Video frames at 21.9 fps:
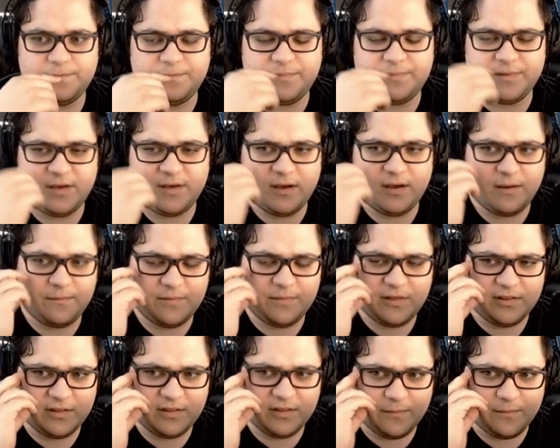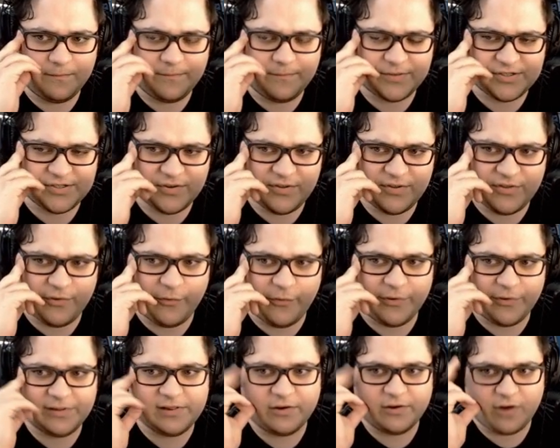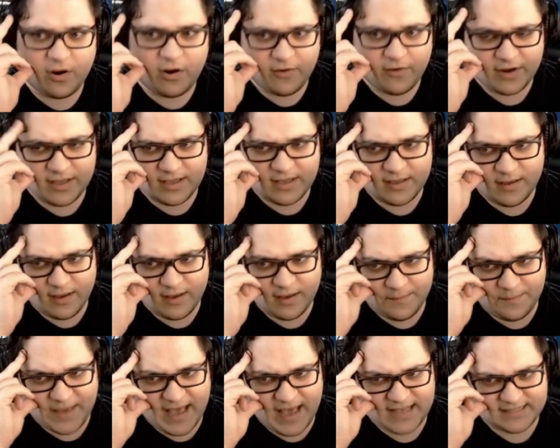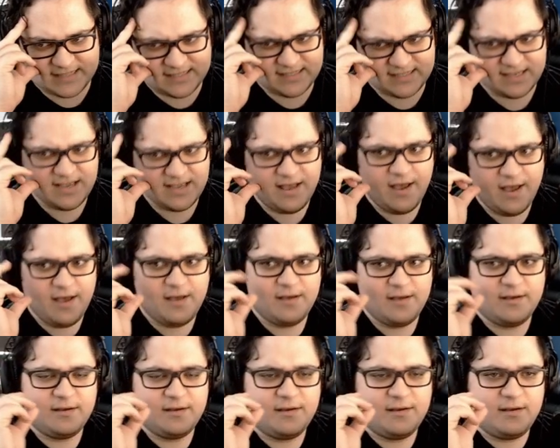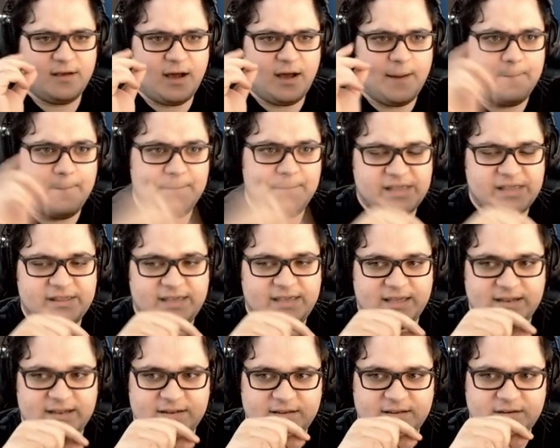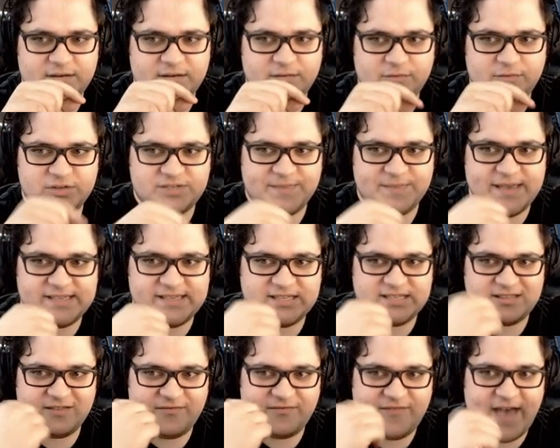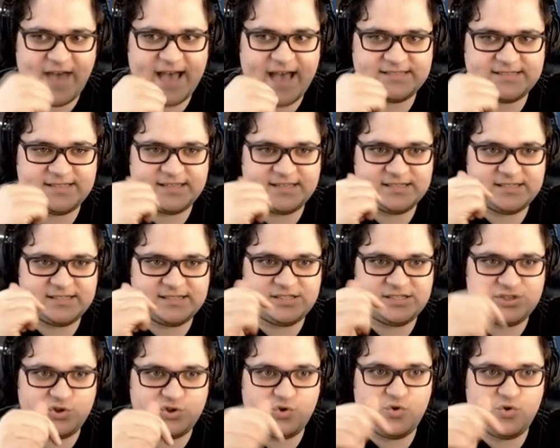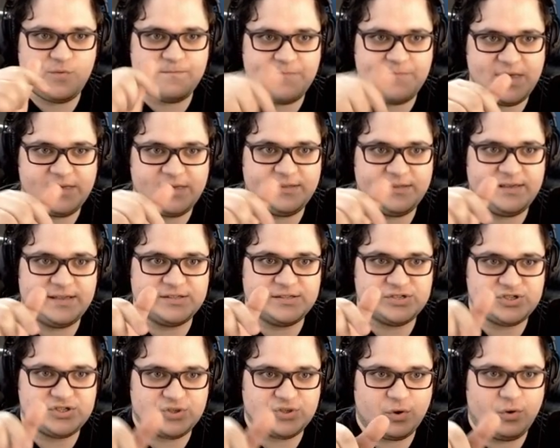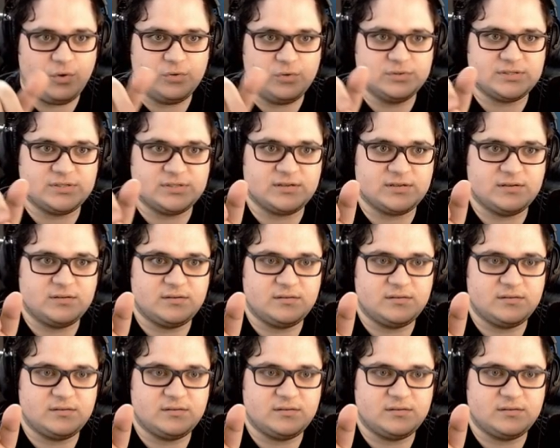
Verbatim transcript: uh, the Persona three Reload already hit, uh, passed a million, which makes it the fastest two million sold